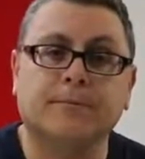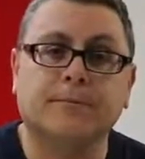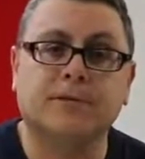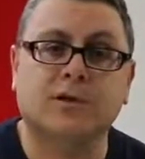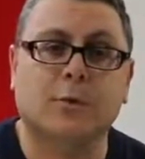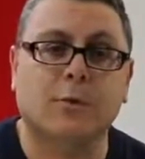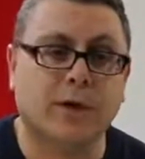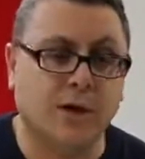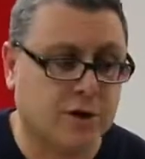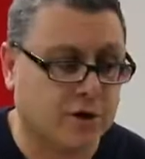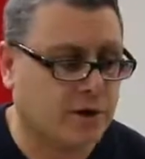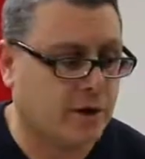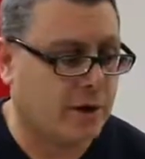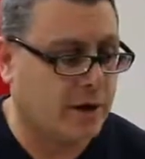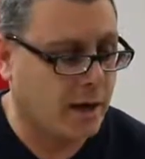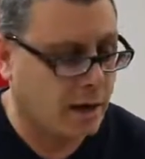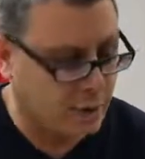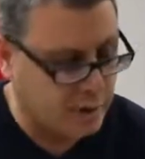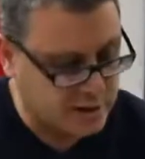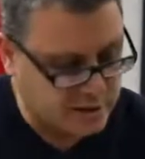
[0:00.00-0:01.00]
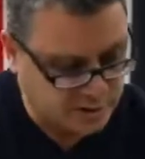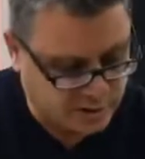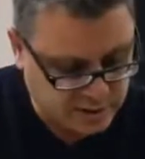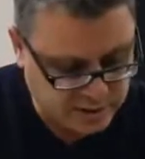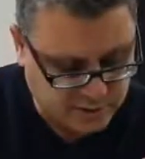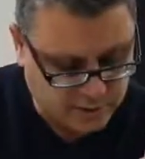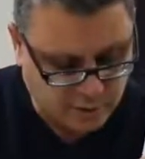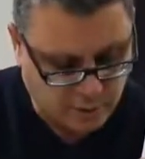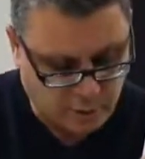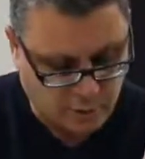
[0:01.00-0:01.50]
So we're going to show you how easy it
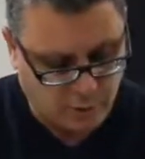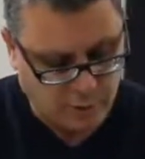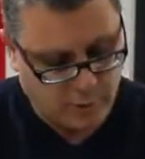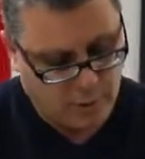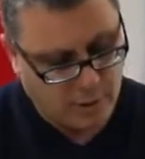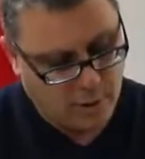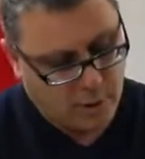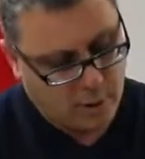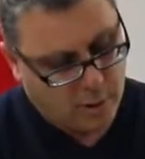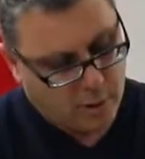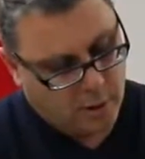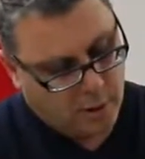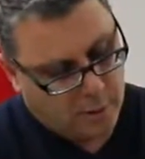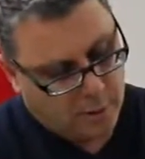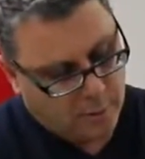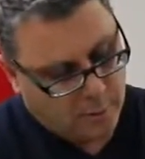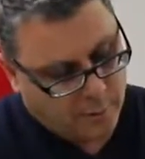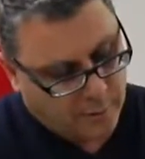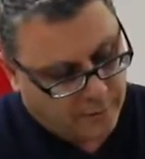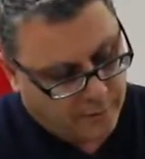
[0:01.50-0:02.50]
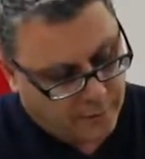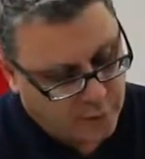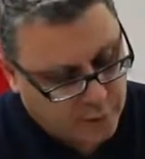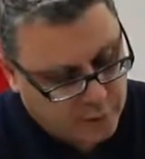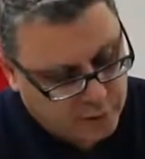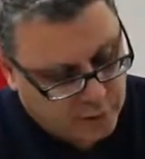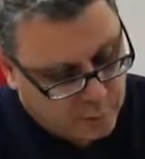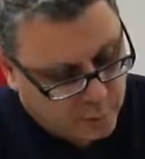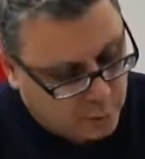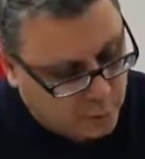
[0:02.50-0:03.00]
is to do.
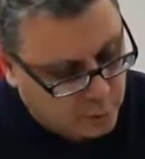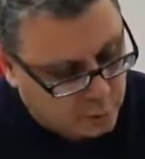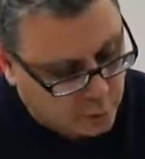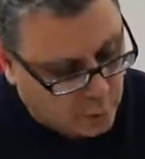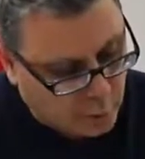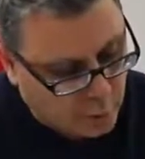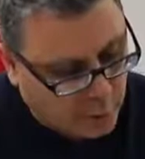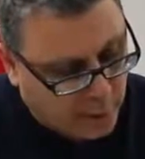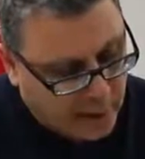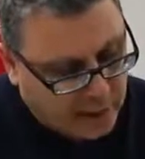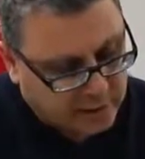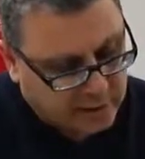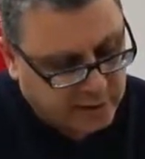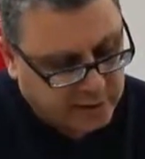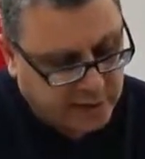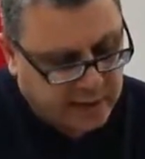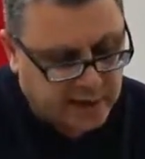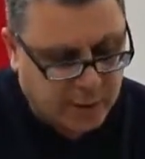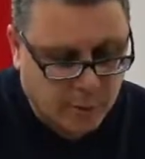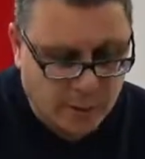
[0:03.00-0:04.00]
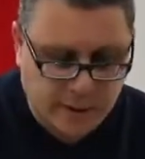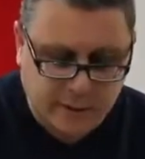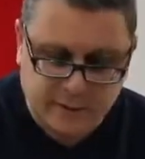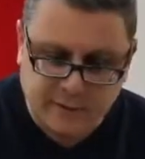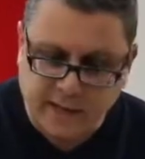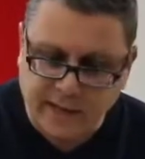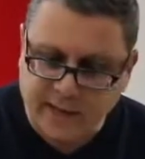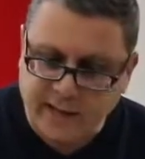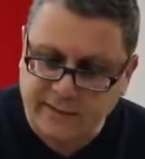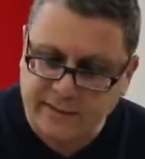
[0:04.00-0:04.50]
First, pull it all apart. So take
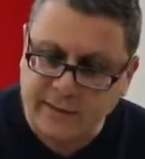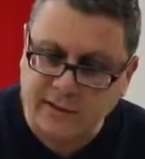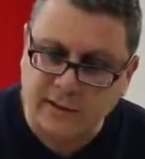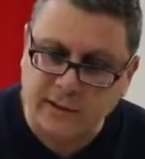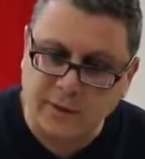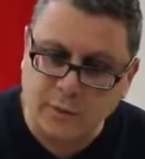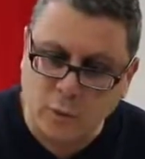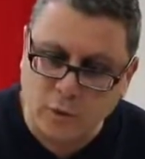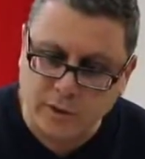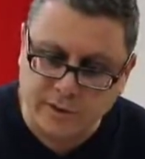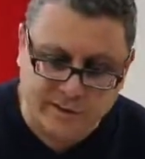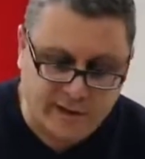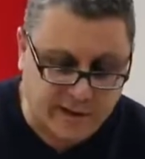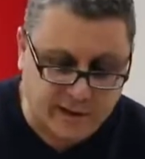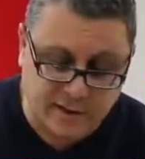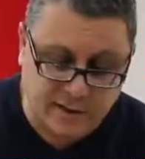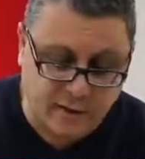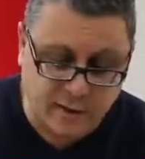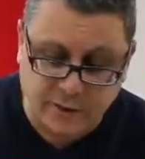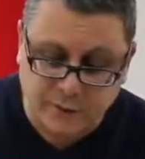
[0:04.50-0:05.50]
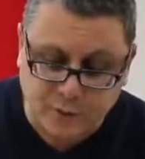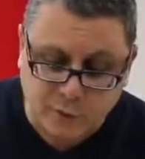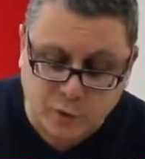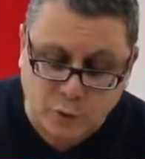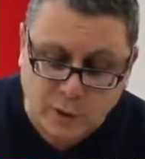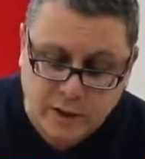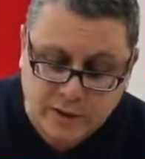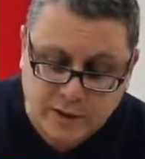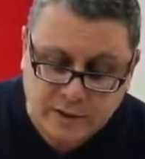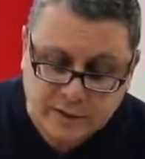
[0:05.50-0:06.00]
out the clean water tank. You don't have to
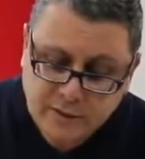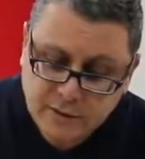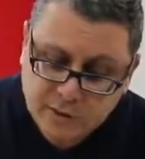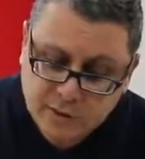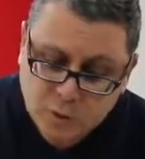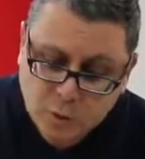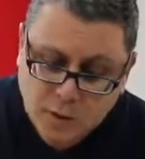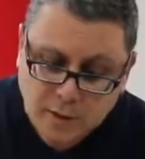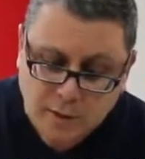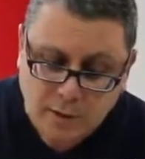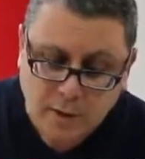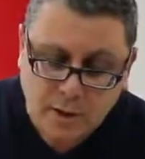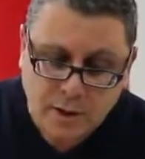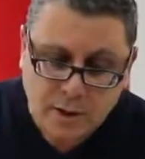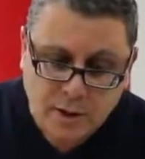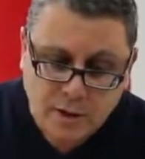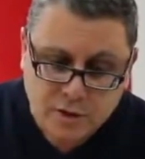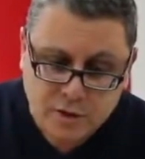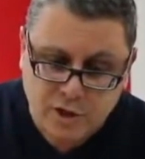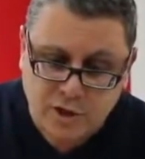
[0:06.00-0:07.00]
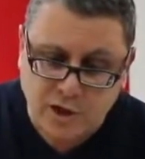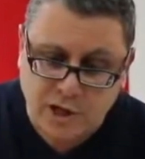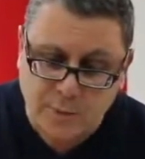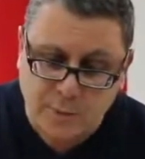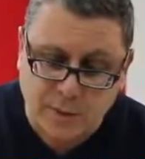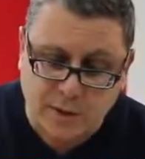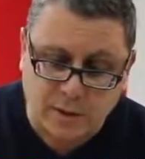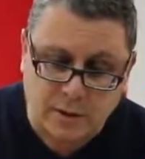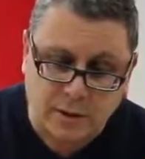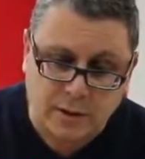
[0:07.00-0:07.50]
do anything to this one. Just
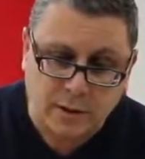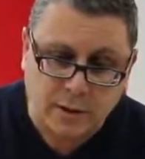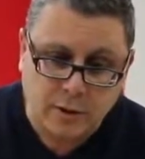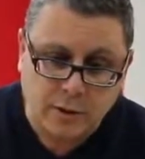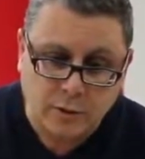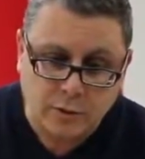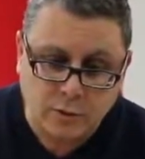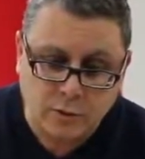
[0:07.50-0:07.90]
keep it clean.